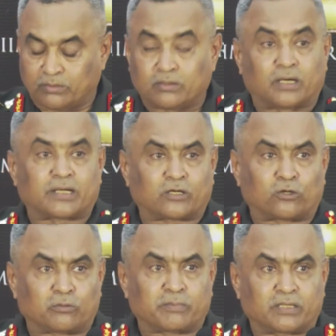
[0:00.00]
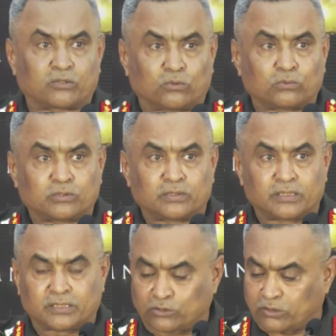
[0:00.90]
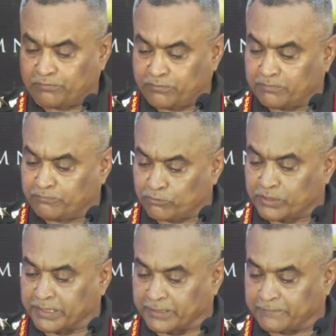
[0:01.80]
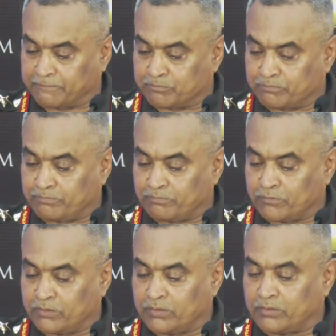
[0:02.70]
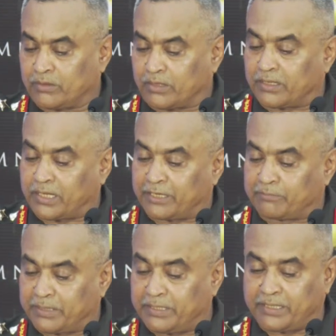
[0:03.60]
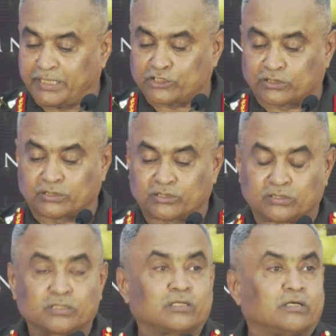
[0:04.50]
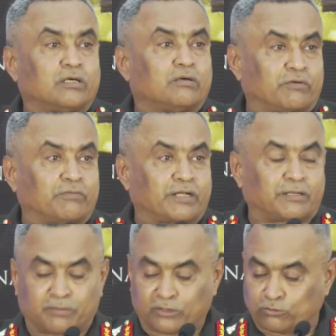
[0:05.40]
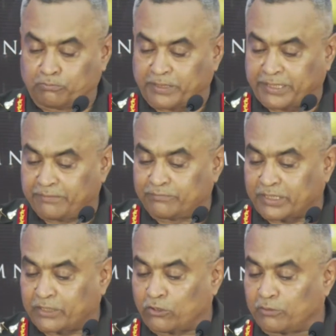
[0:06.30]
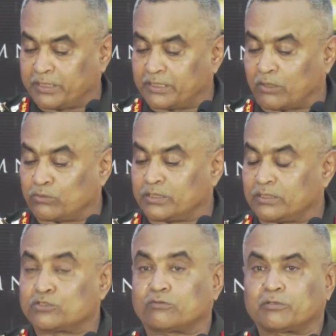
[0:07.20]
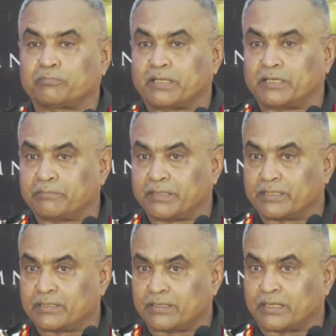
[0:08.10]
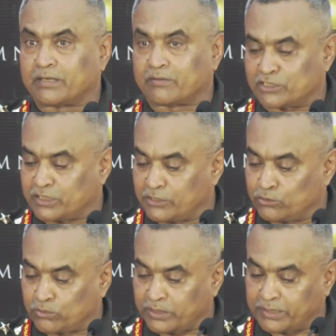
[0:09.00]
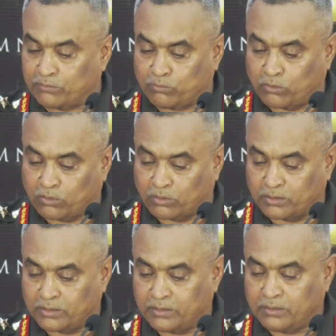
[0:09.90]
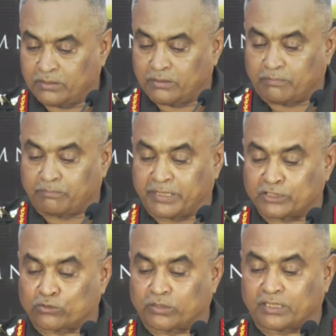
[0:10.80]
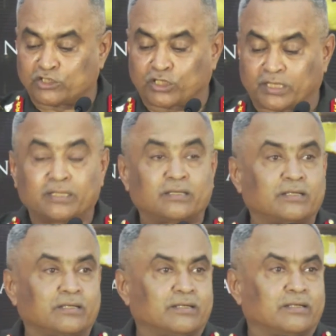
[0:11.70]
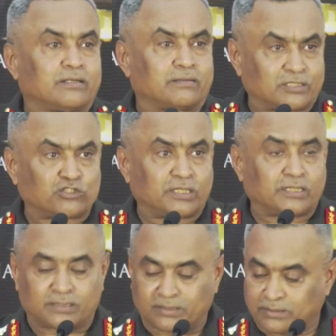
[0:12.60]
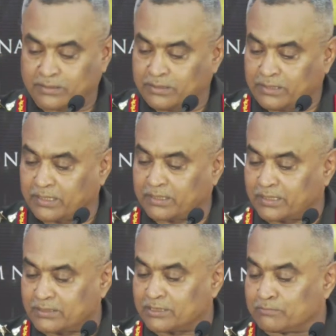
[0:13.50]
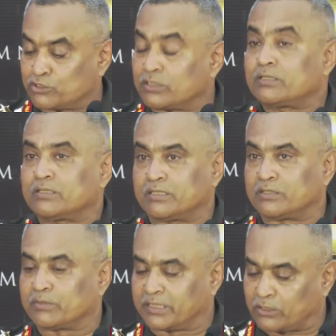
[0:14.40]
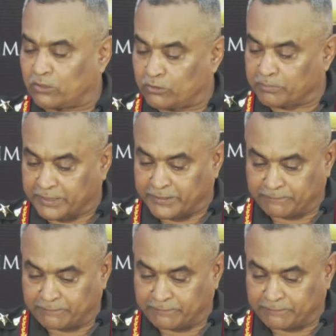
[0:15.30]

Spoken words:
Our economic growth is on a firm footing. Unlike many nations, we were able to brave the economic downturns of the pandemic and Russia-Ukraine war based on agile, resilient, and consumption-driven economy.